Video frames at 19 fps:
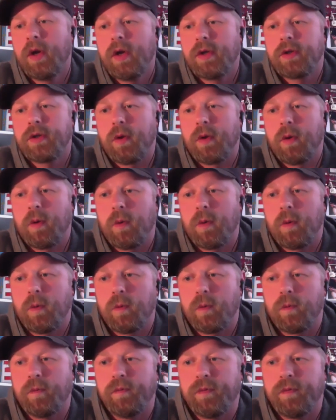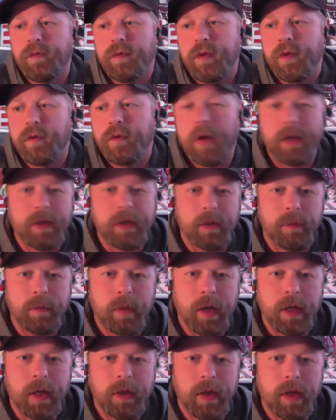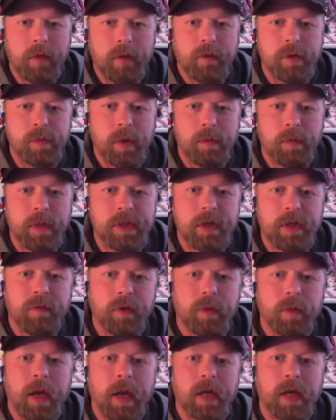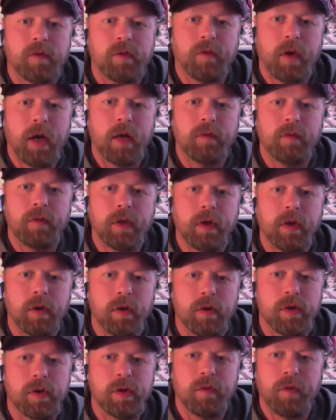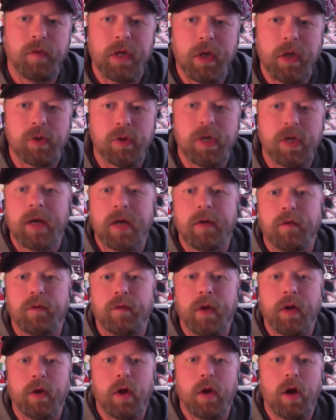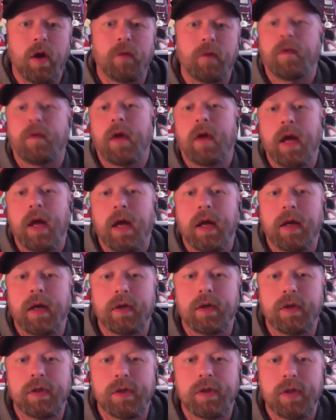So the fact that my life has been busy for the past 5 years, the videos kind of fell off and